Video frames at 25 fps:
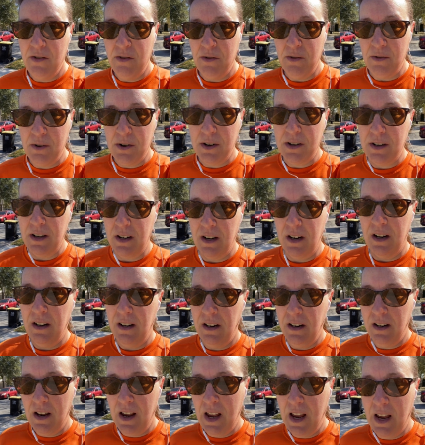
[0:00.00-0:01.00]
or
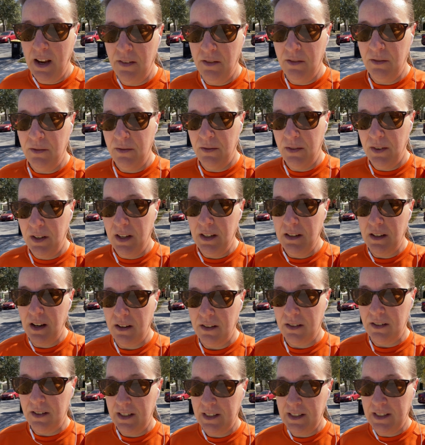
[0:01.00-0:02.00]
have an
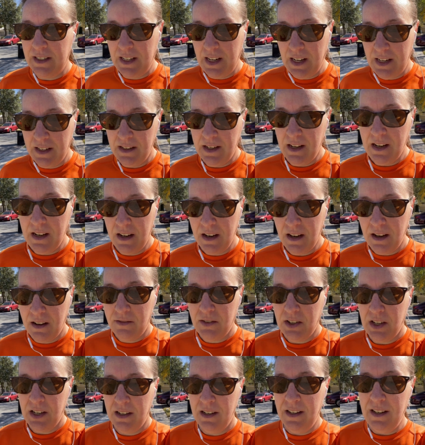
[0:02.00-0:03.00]
understanding of
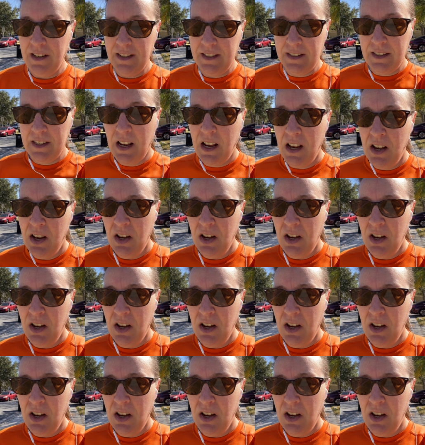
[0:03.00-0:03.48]
it is